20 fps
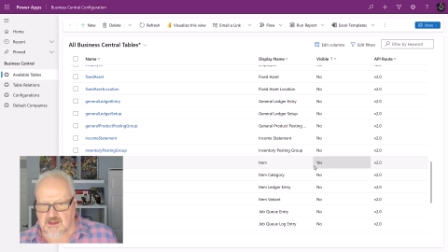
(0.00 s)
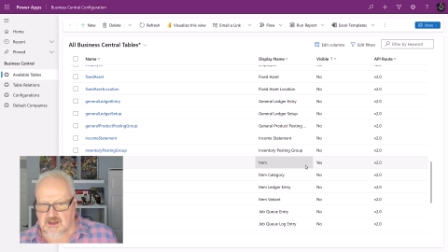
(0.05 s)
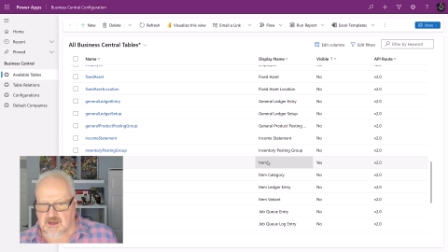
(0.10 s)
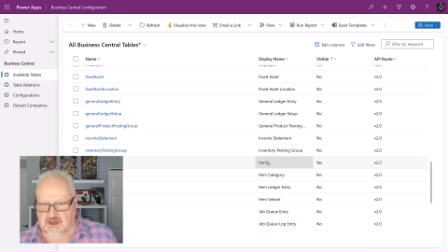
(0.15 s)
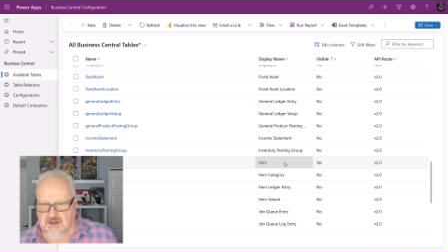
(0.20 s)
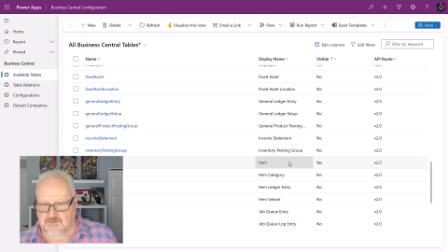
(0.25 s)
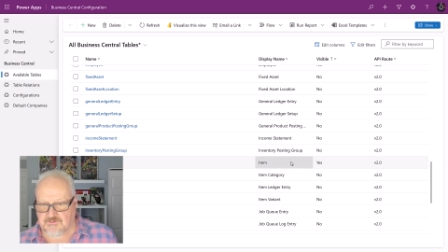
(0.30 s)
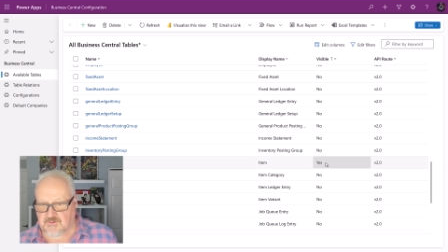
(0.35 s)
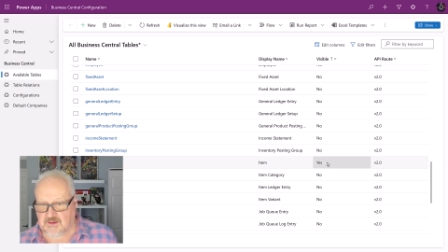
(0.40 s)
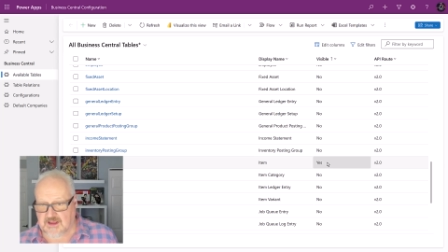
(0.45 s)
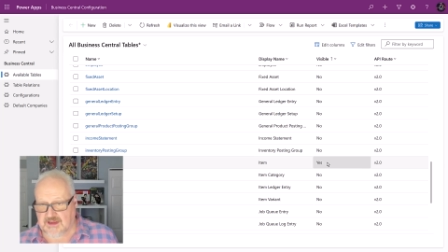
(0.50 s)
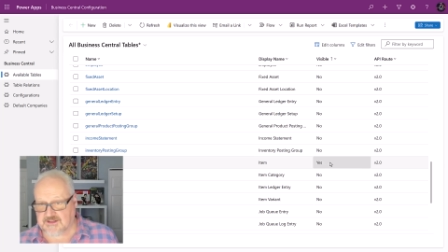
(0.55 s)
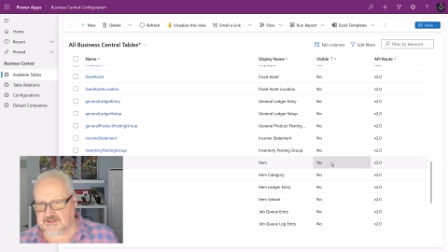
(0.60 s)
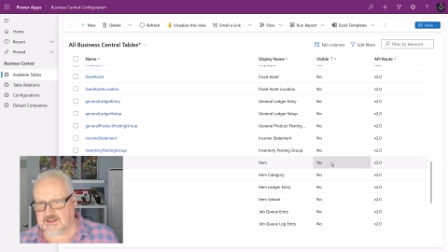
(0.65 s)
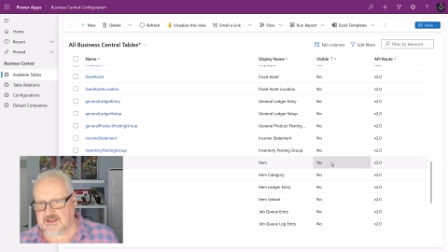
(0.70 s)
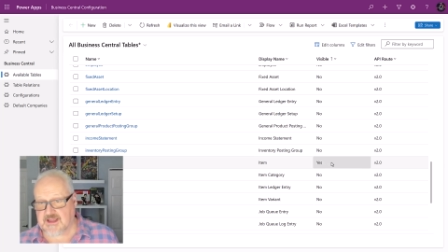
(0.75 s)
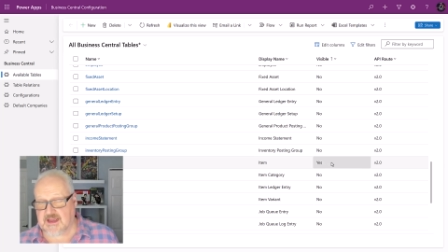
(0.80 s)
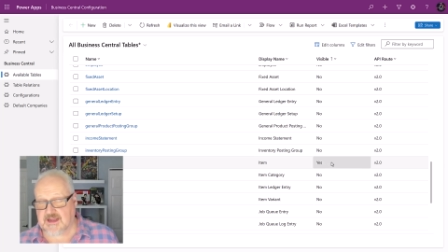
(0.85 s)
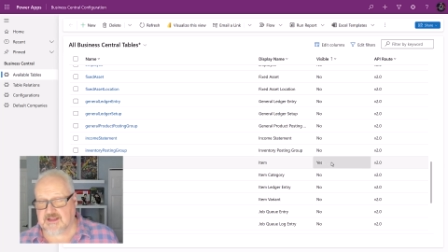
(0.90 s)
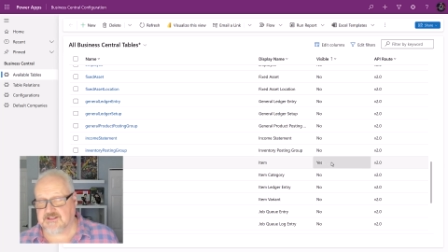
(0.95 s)
flagged to
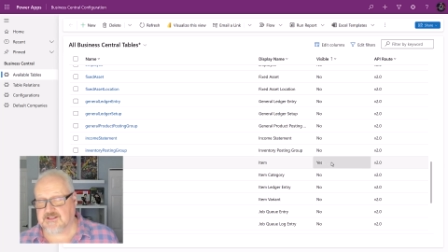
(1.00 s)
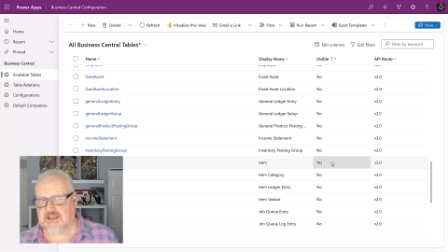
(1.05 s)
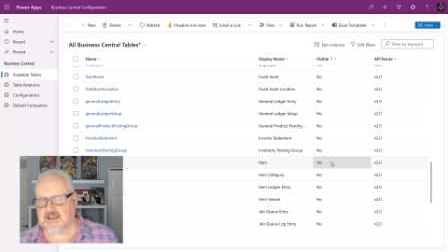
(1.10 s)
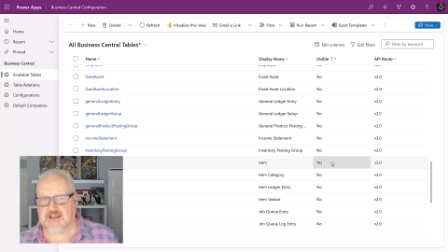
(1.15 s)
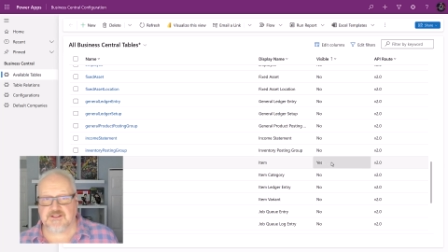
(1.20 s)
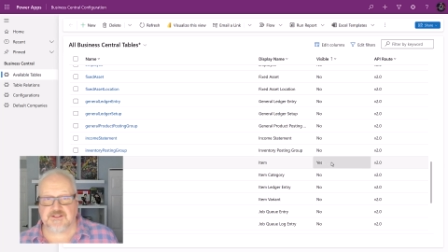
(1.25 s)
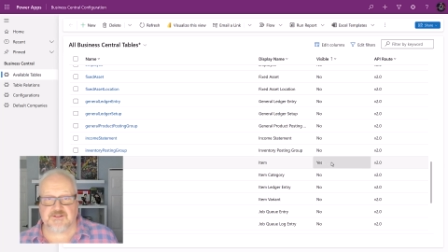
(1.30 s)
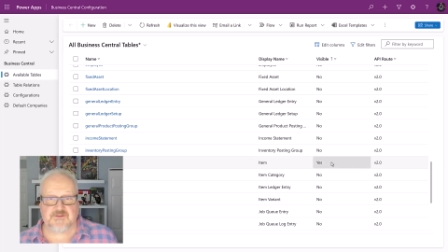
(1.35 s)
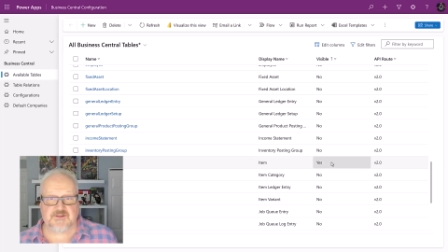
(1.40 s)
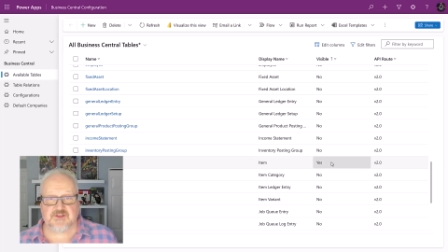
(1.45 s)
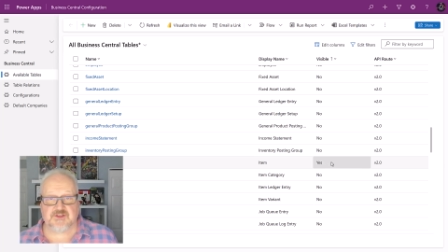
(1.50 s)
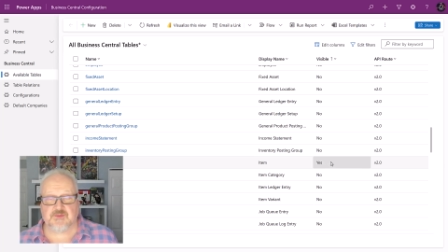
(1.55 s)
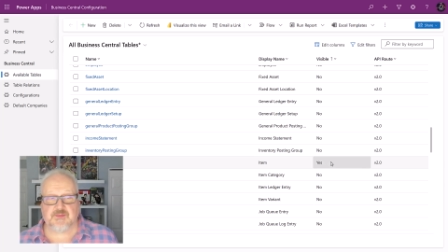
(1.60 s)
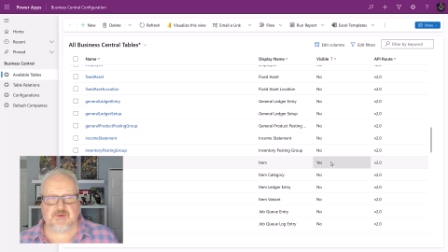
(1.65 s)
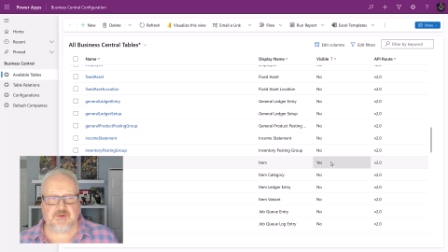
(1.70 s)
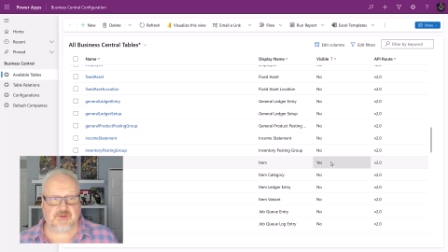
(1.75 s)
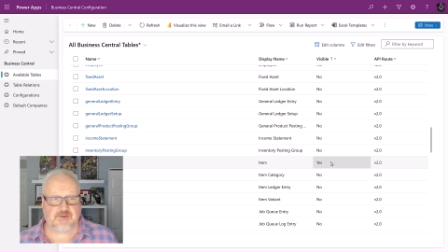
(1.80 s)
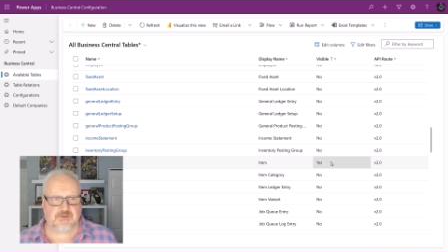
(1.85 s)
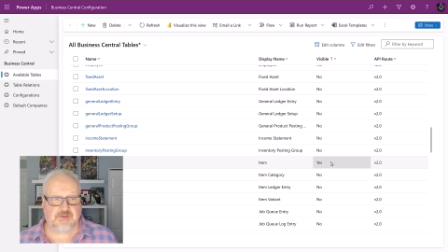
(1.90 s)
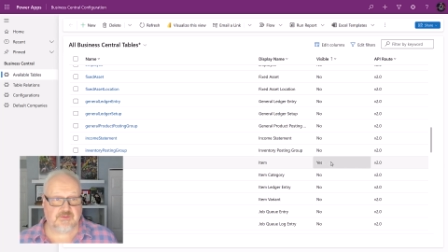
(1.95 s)
yes as visible